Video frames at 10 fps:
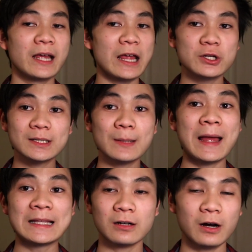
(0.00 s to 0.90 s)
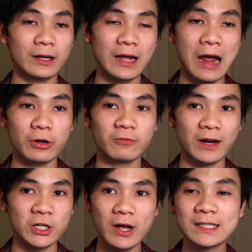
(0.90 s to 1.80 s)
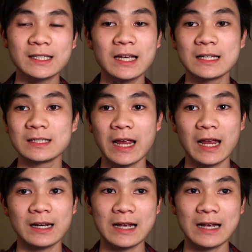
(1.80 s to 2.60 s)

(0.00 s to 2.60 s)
It just depends on how you write your essays and,